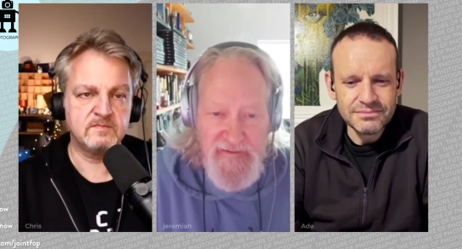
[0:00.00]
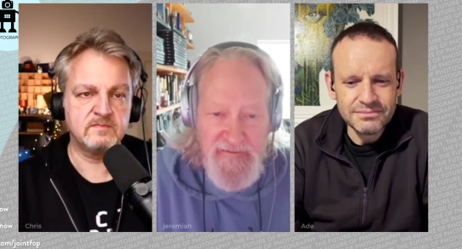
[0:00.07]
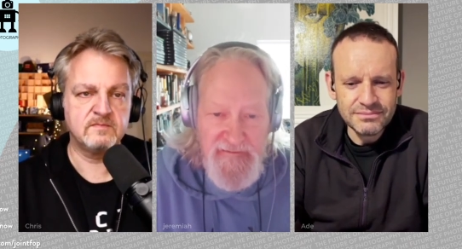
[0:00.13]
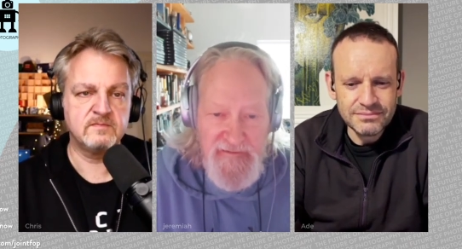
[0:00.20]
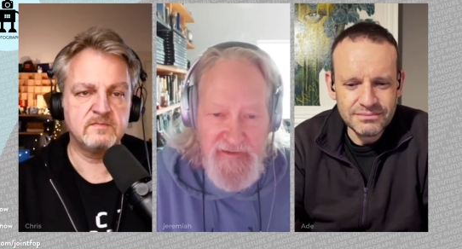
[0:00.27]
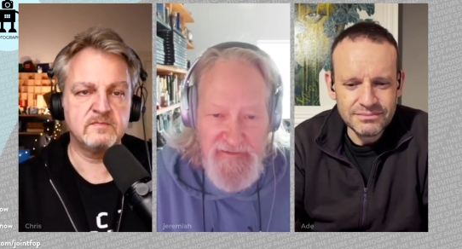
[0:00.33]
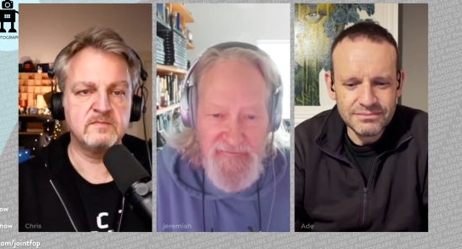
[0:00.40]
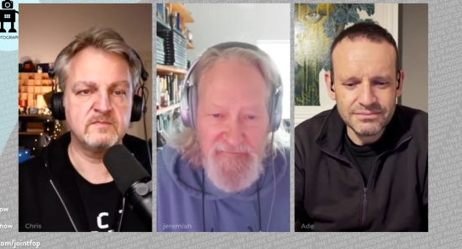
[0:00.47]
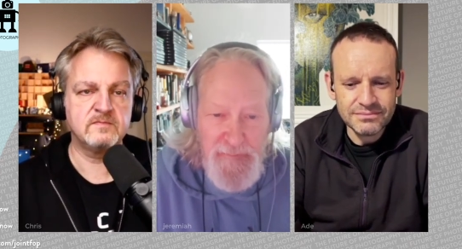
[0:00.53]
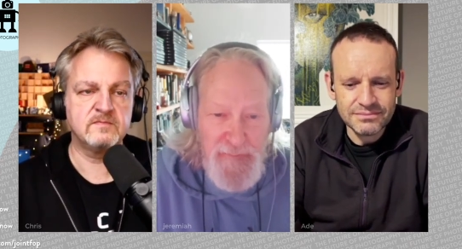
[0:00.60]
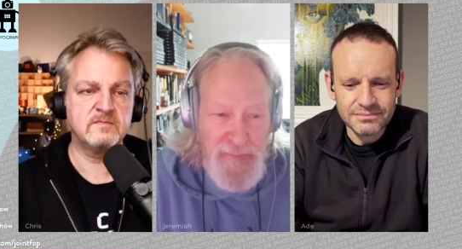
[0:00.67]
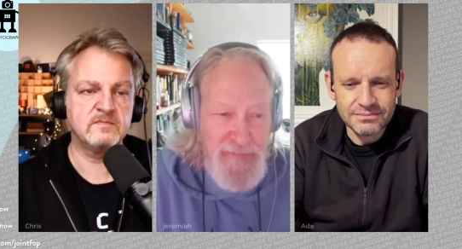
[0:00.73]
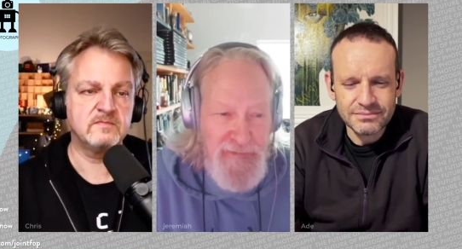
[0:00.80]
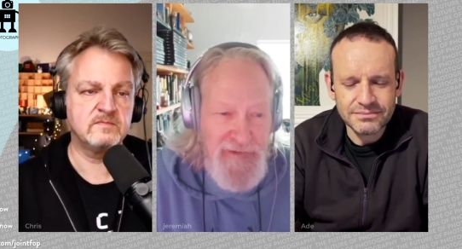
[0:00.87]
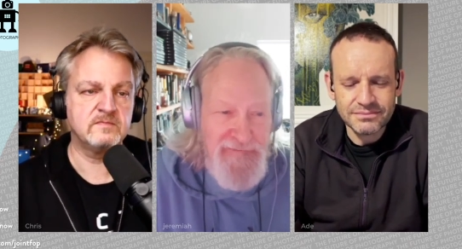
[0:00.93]
Speaker 1: It's kind of
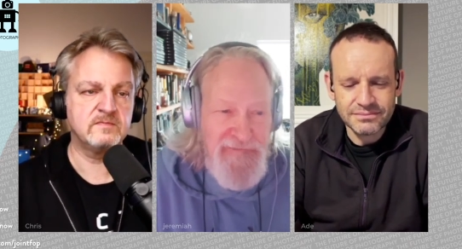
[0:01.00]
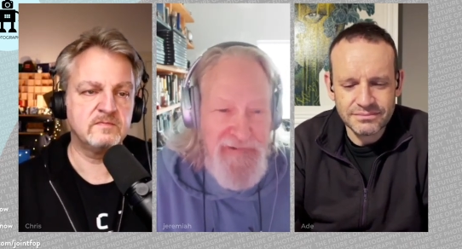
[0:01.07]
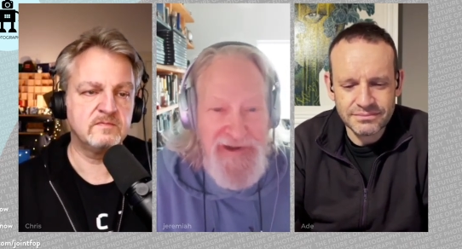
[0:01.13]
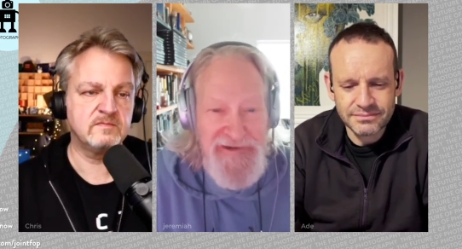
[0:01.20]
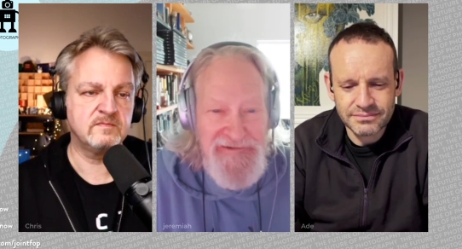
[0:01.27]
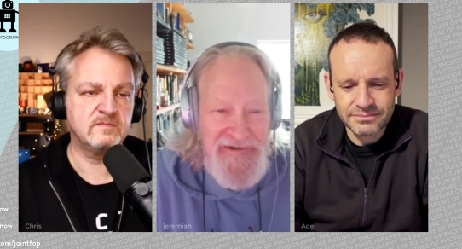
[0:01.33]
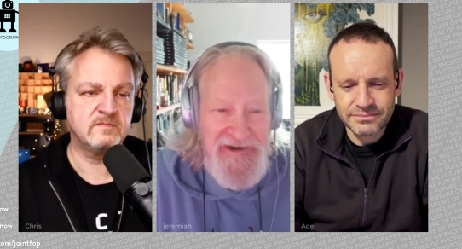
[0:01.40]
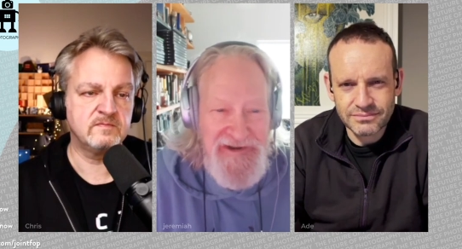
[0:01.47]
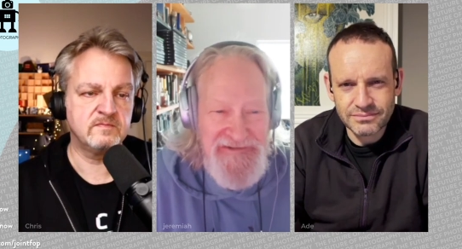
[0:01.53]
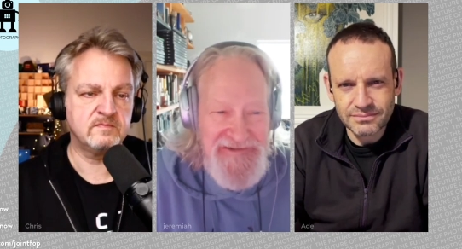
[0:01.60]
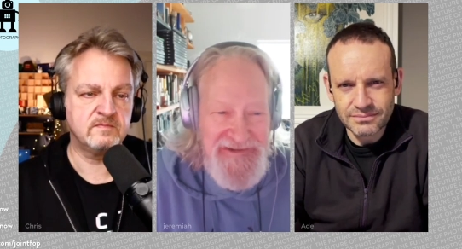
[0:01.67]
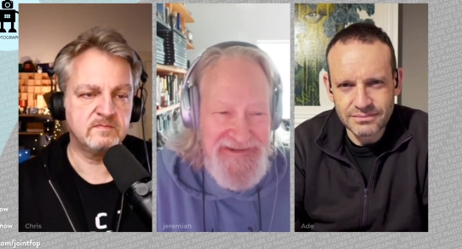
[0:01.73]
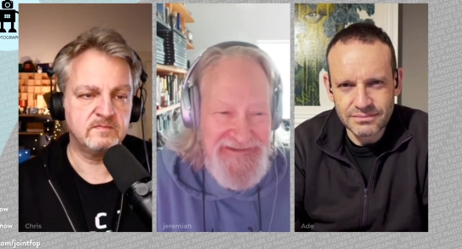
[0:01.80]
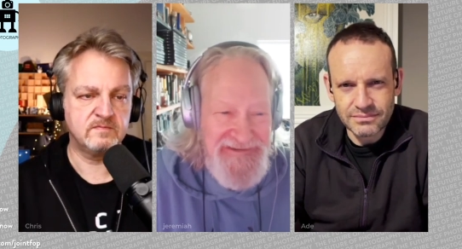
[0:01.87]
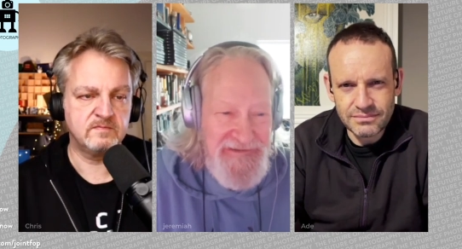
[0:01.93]
pre-ray
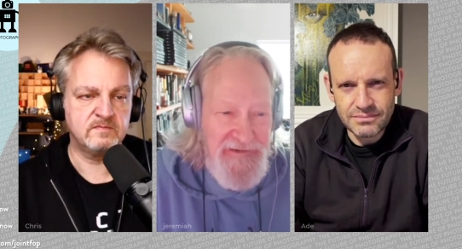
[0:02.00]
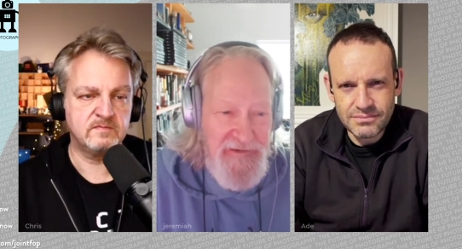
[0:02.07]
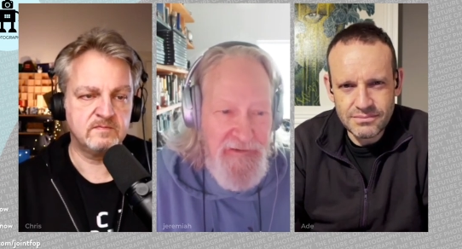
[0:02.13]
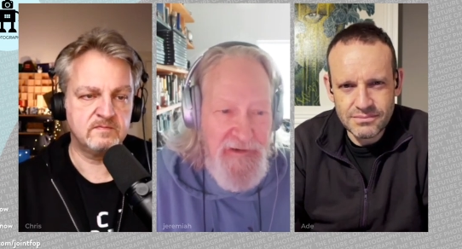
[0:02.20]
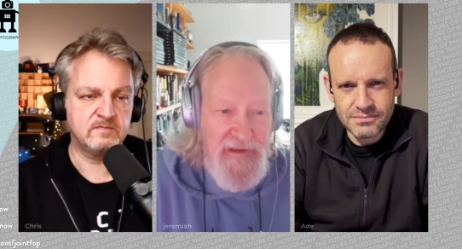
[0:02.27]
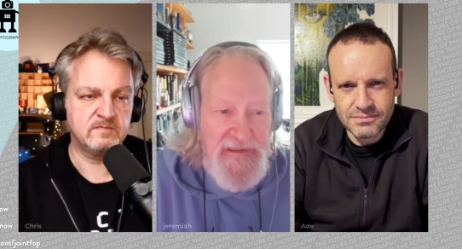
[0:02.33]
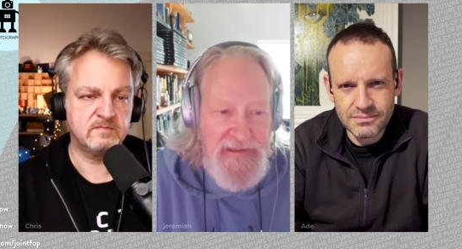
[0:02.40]
tracing, so